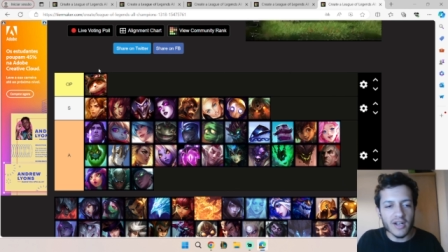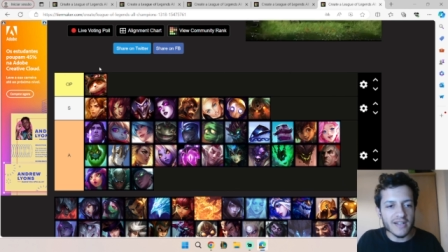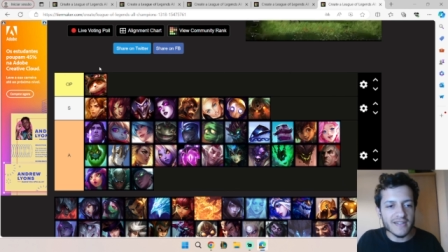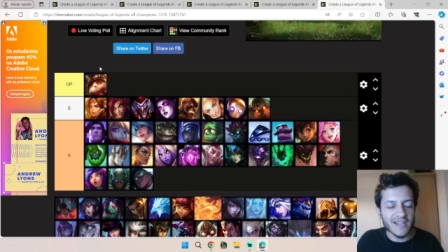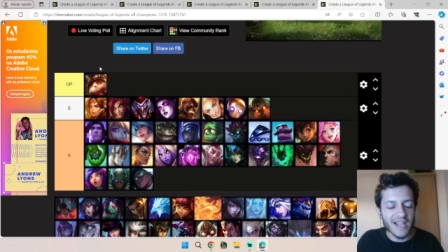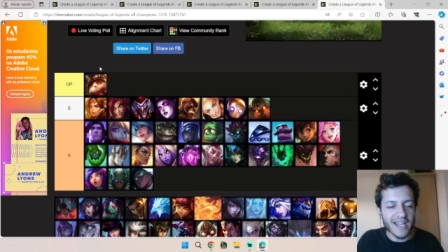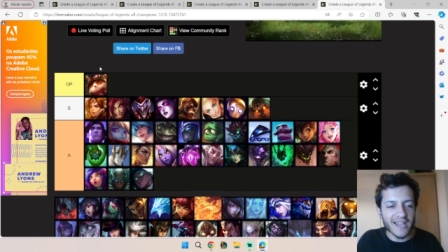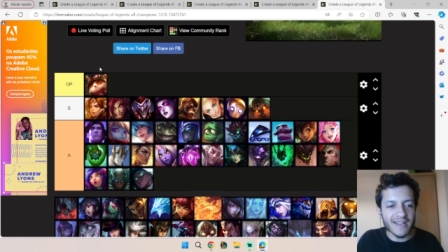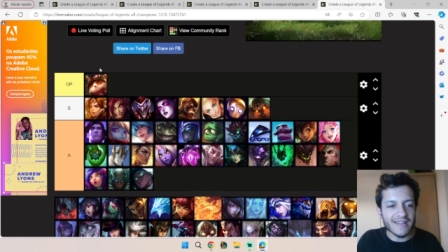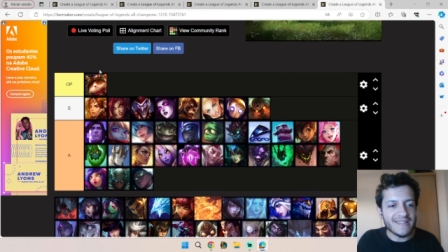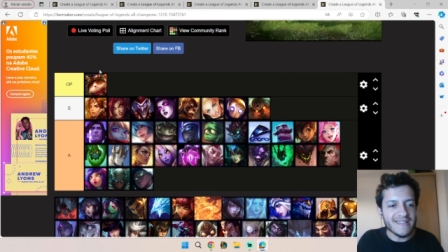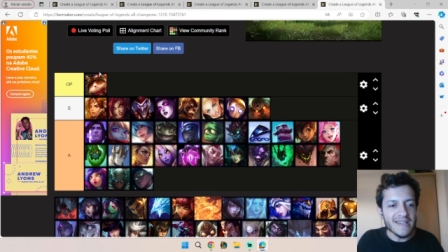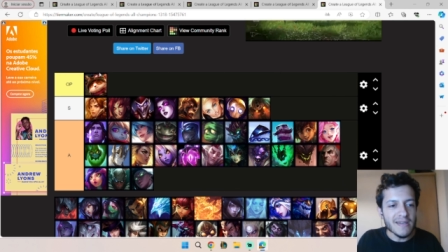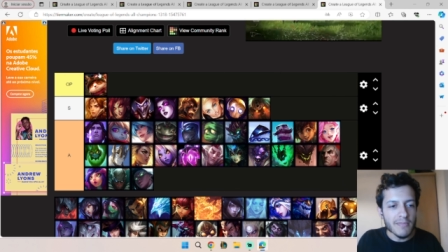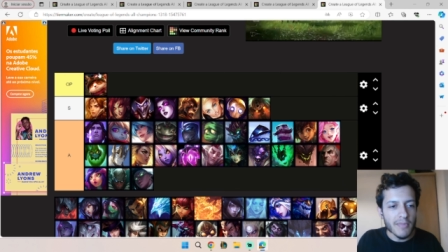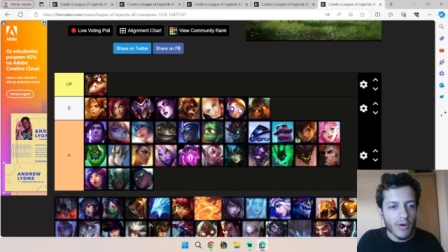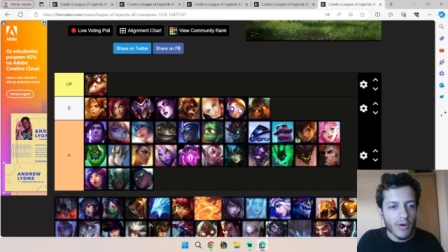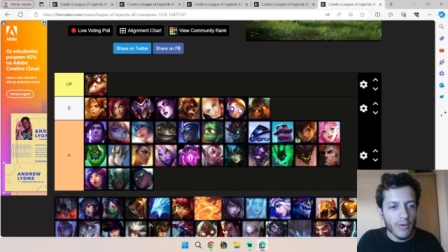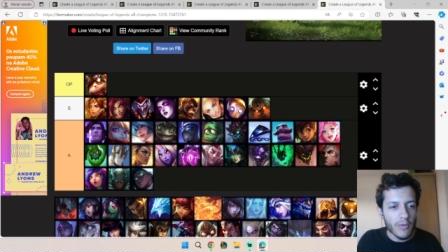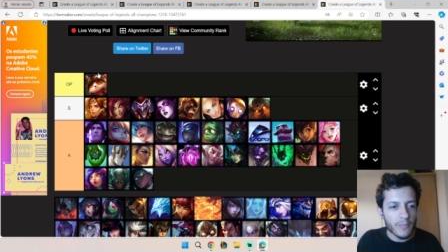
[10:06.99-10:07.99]
And like Timo,
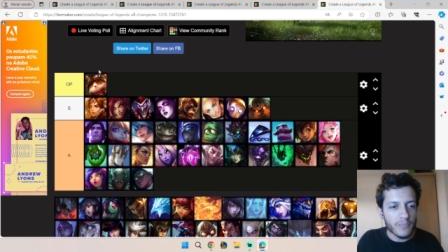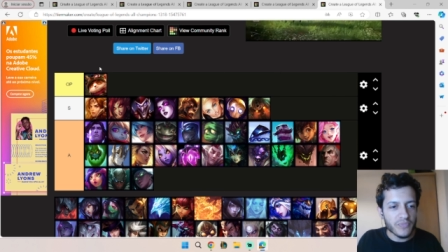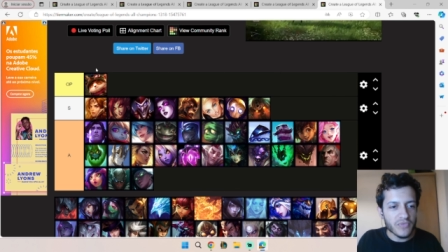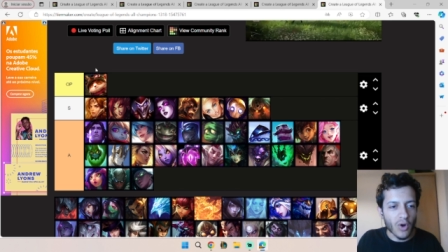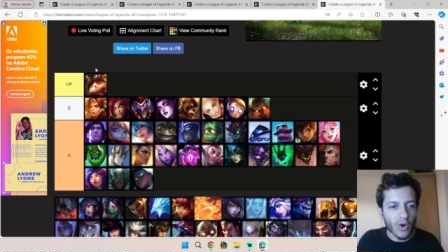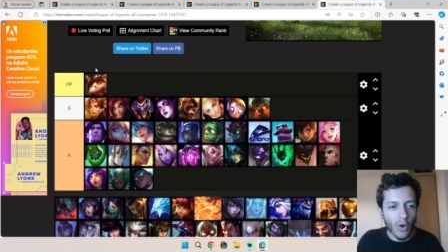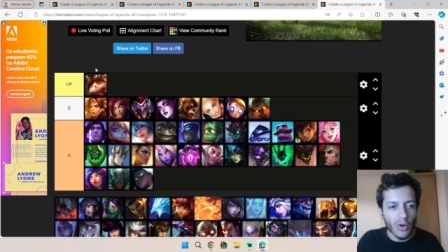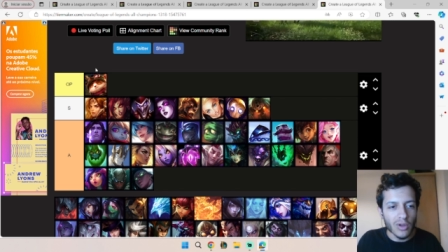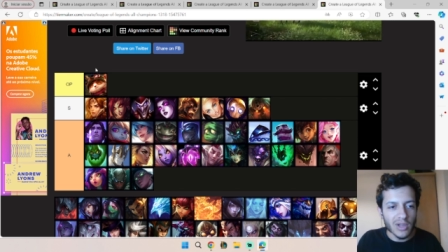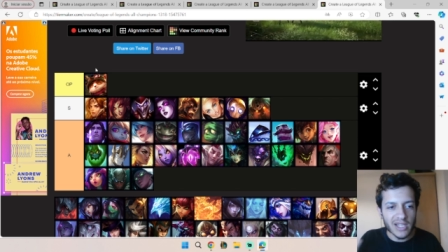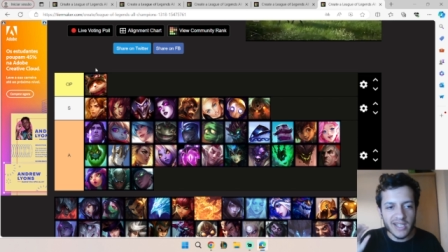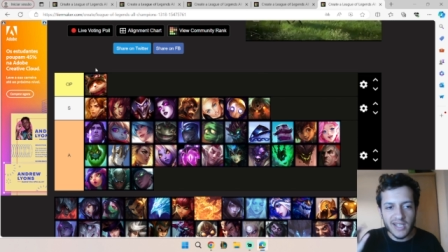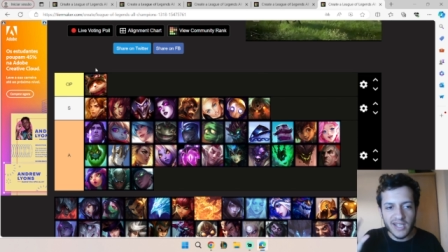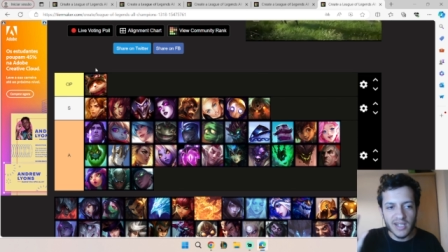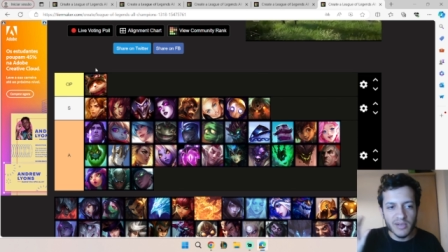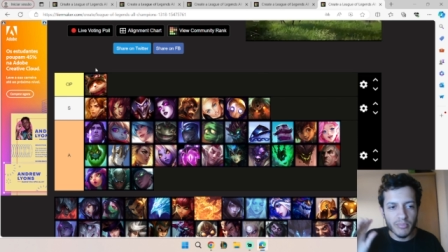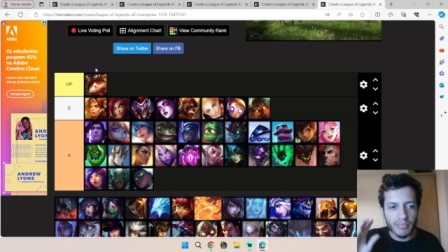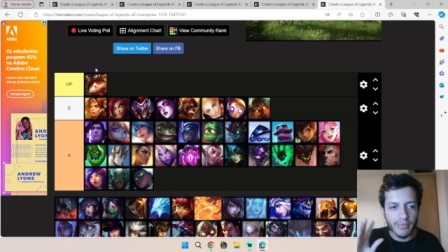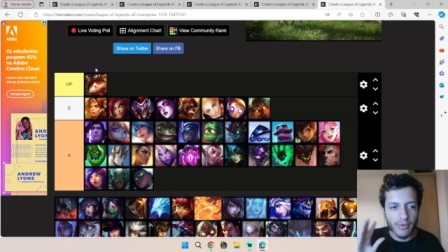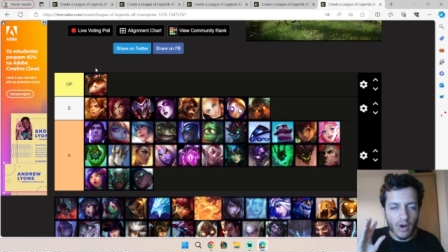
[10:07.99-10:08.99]
Teemo, only
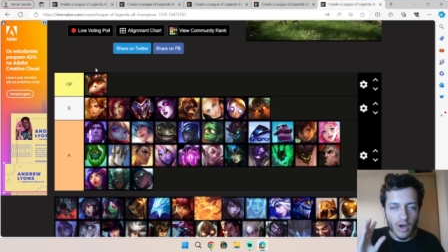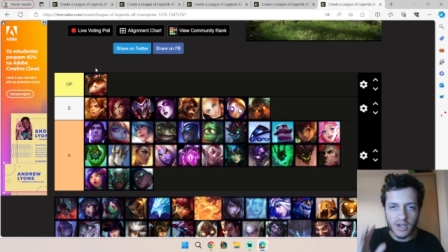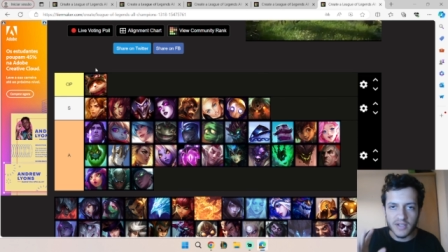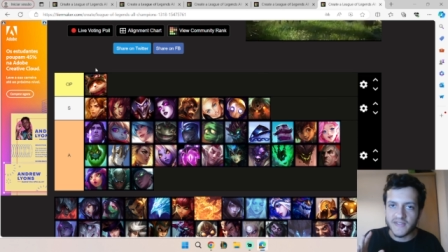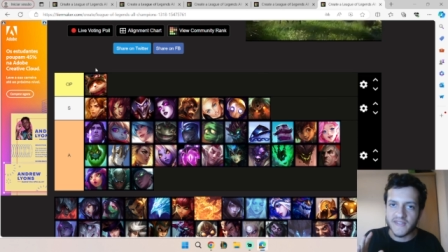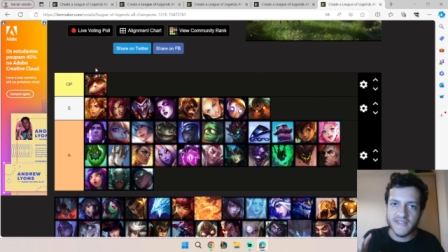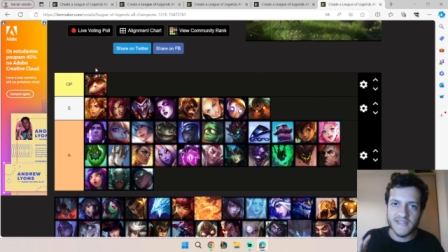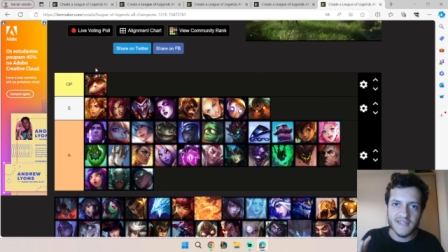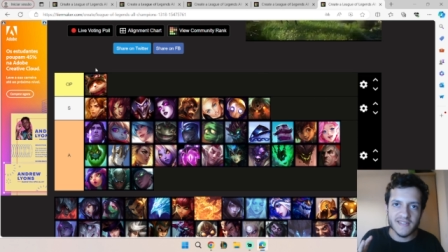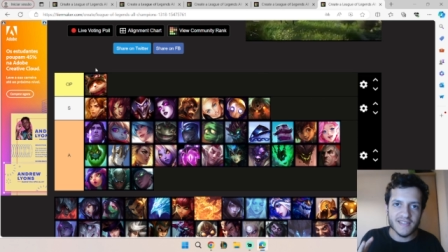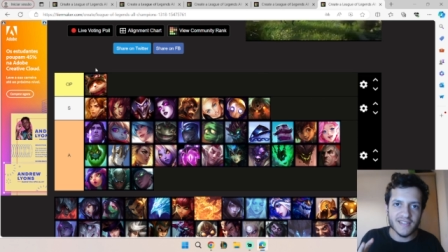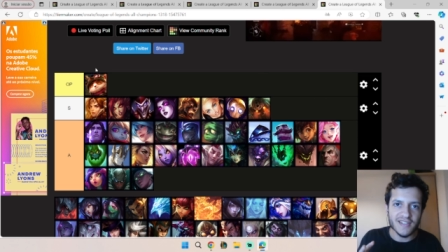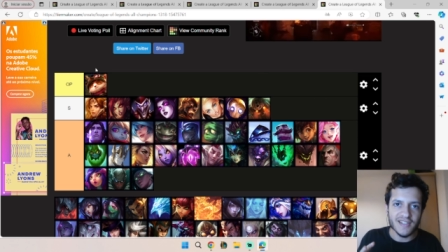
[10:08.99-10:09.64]
in bronze,